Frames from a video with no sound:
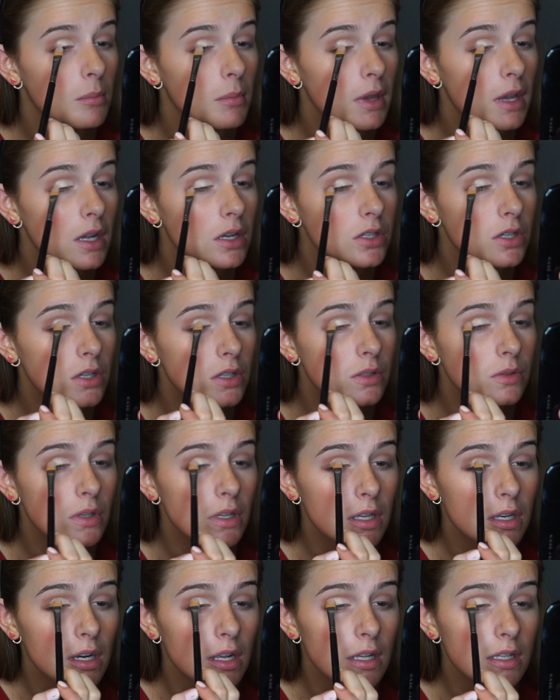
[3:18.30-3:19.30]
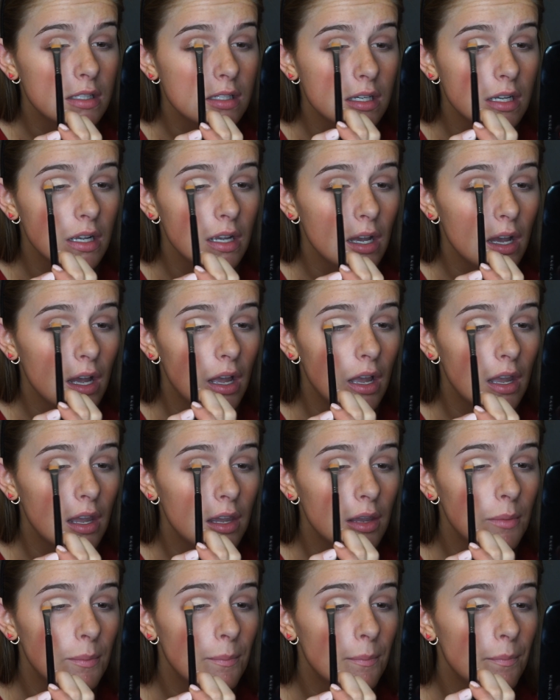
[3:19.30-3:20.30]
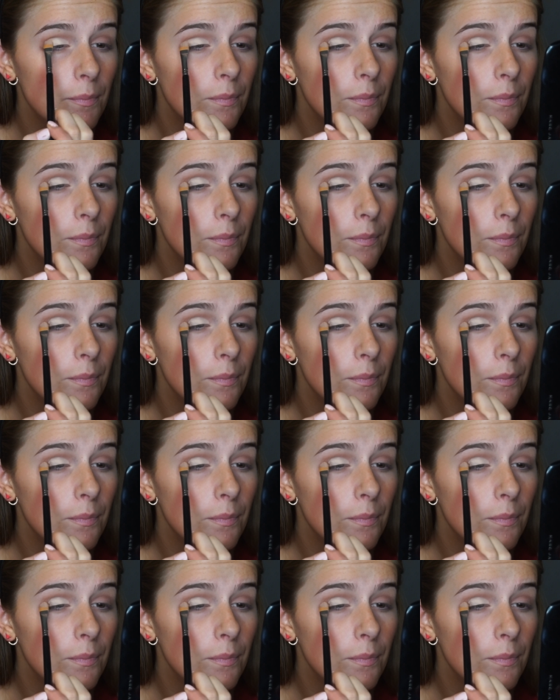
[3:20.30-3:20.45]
Make sure it's really nice and cut.